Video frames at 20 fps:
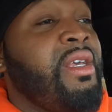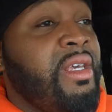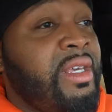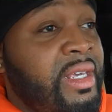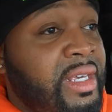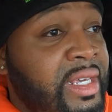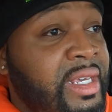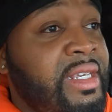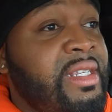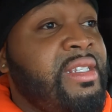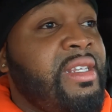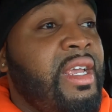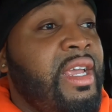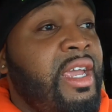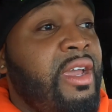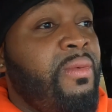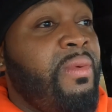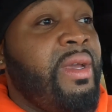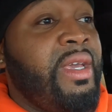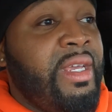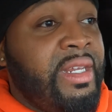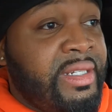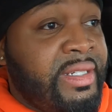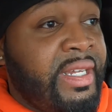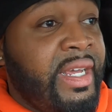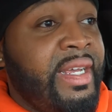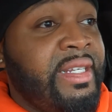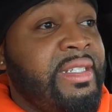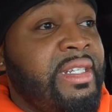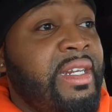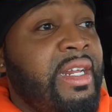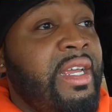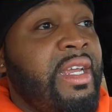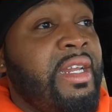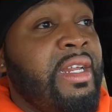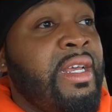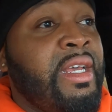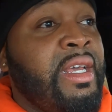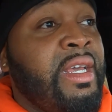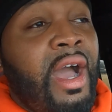He's saying when he tested
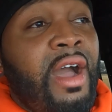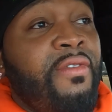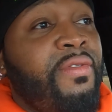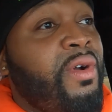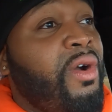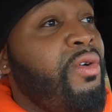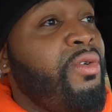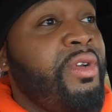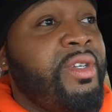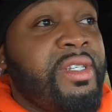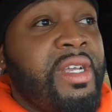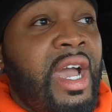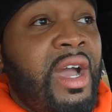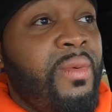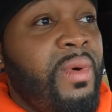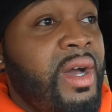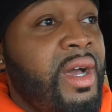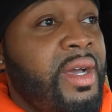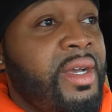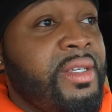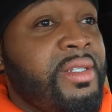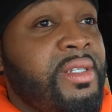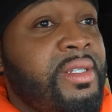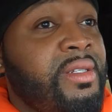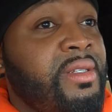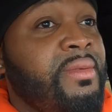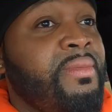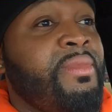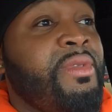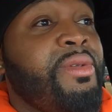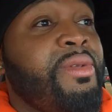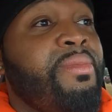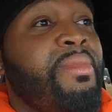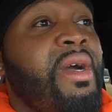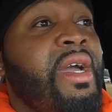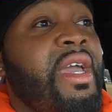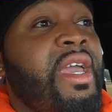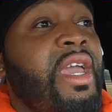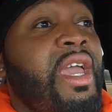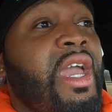it, I forgot who this guy was,
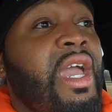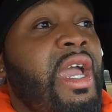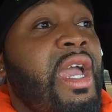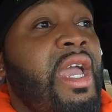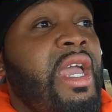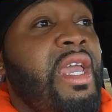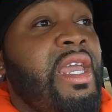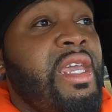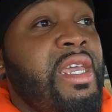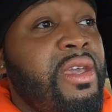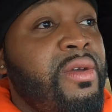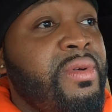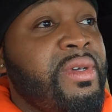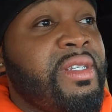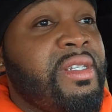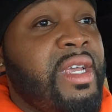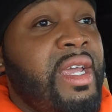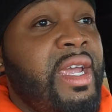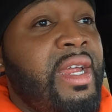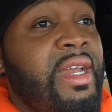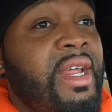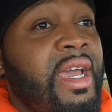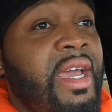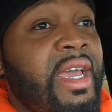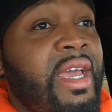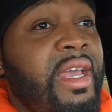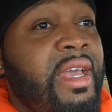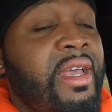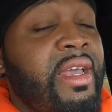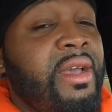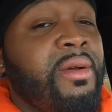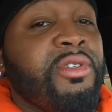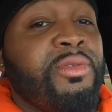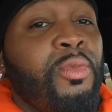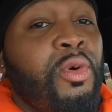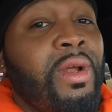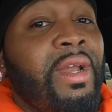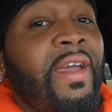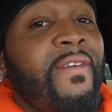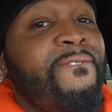but he was saying that it was
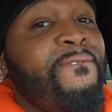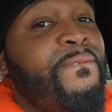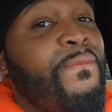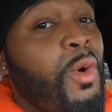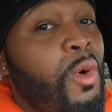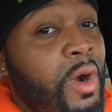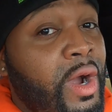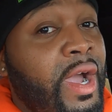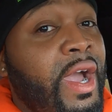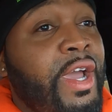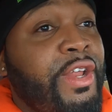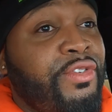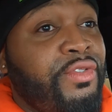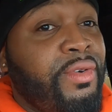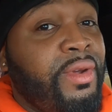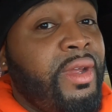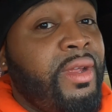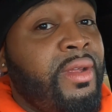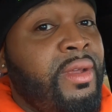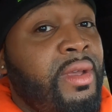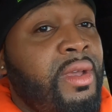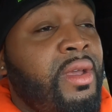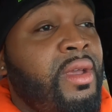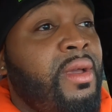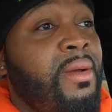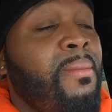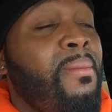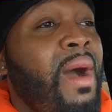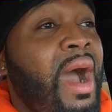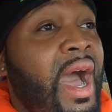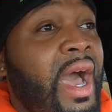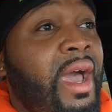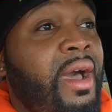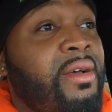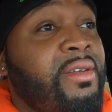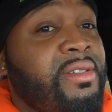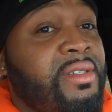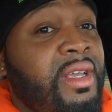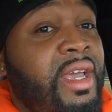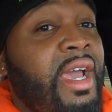more like 400
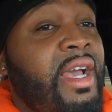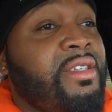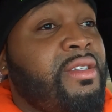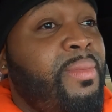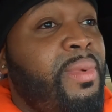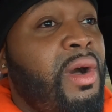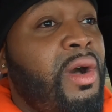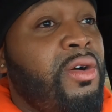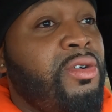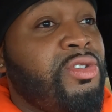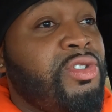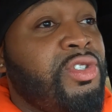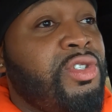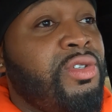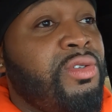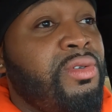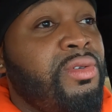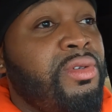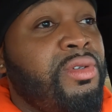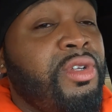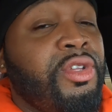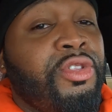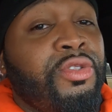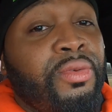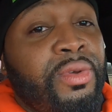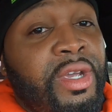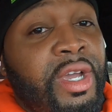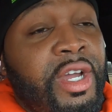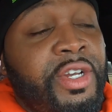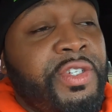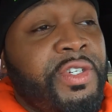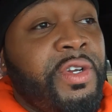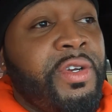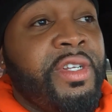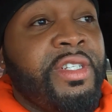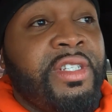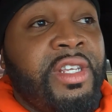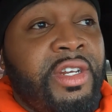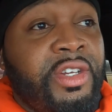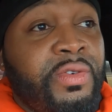miles as opposed to the 300 on the
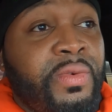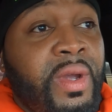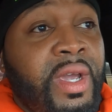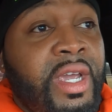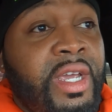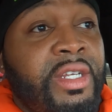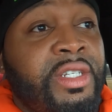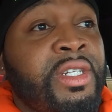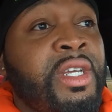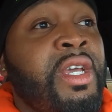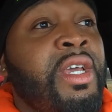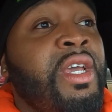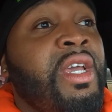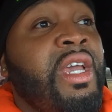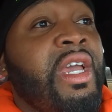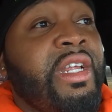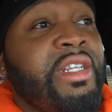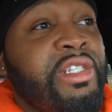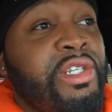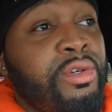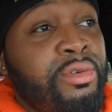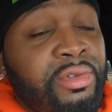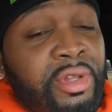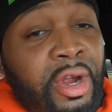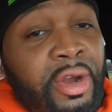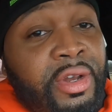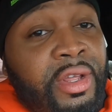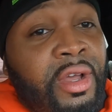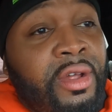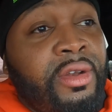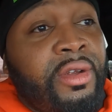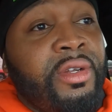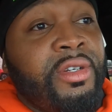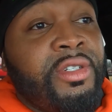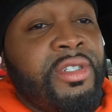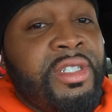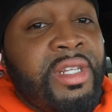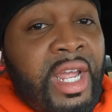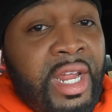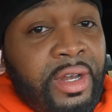extended range and 230 on the
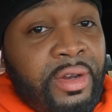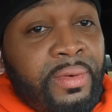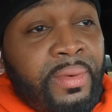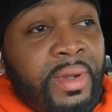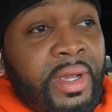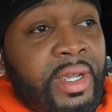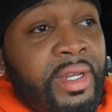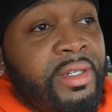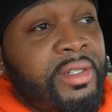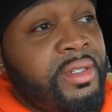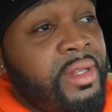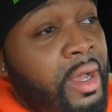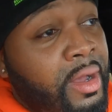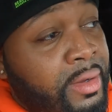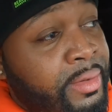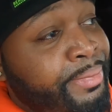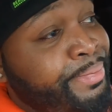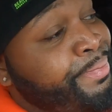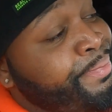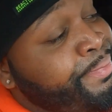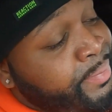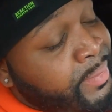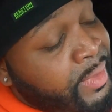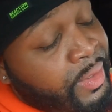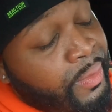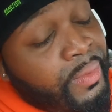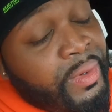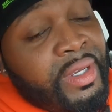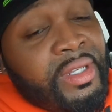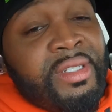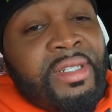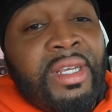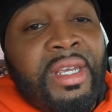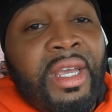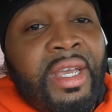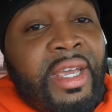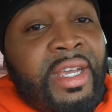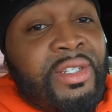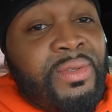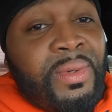standard range. So we'll see.
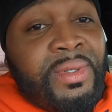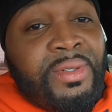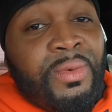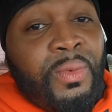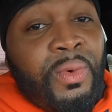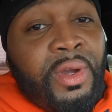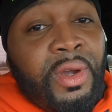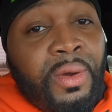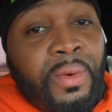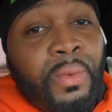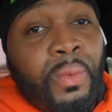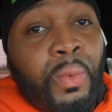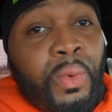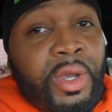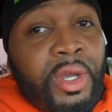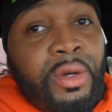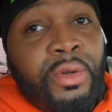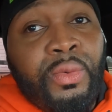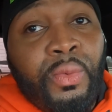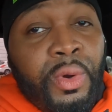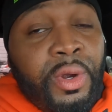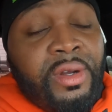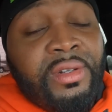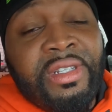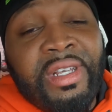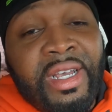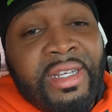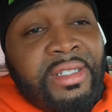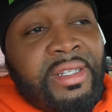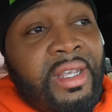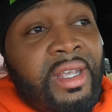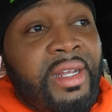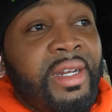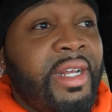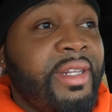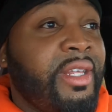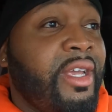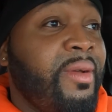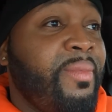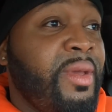I guess when some real world testing get
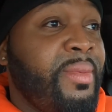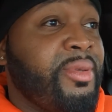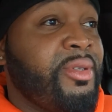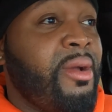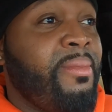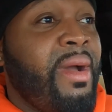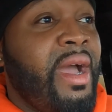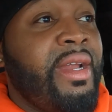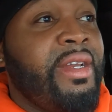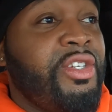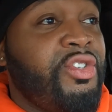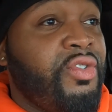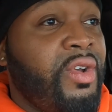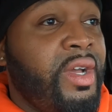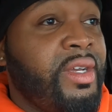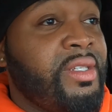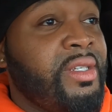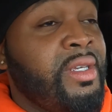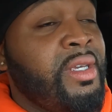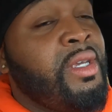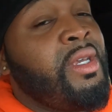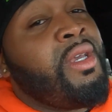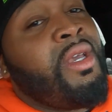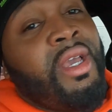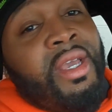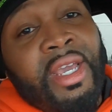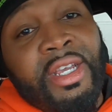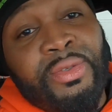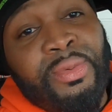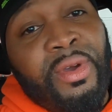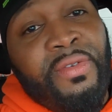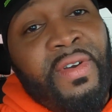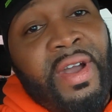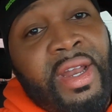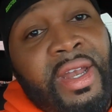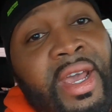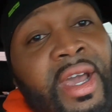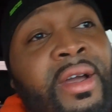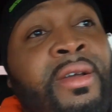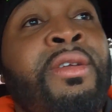out there, people start buying these trucks, I guess we'll
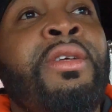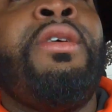find out.